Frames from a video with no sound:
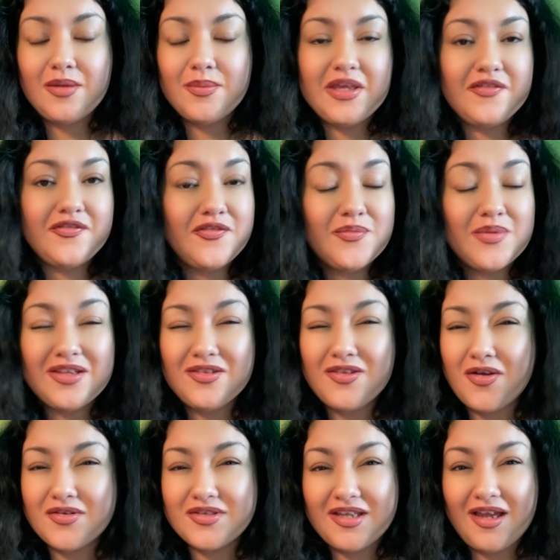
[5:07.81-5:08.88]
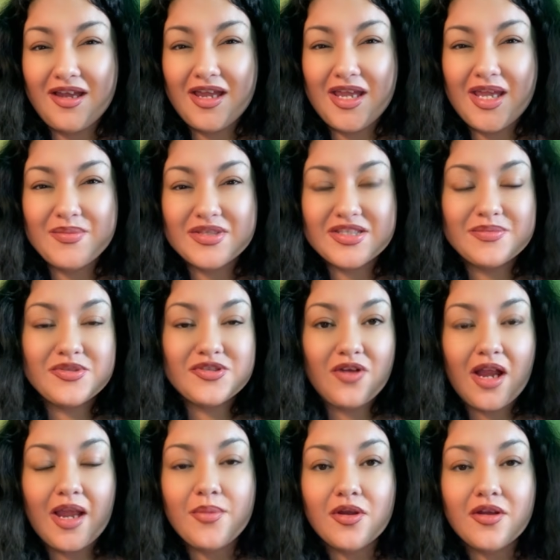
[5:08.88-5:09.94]
If you've been a long time
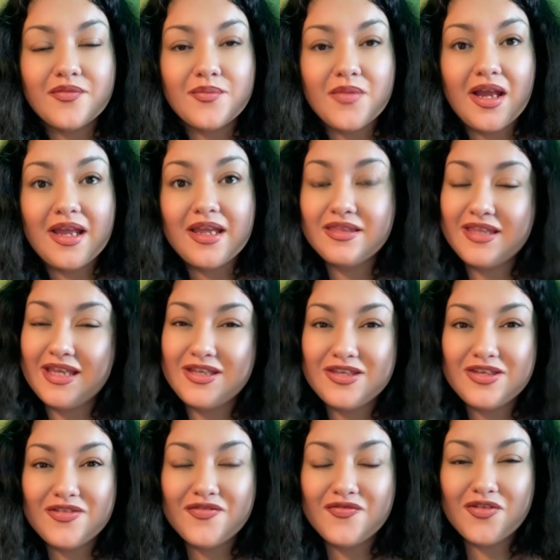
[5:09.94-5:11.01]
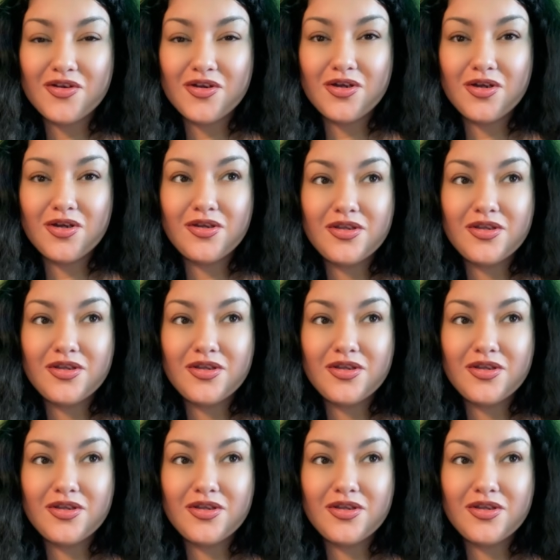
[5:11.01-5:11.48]
subscriber of mine, thank you for,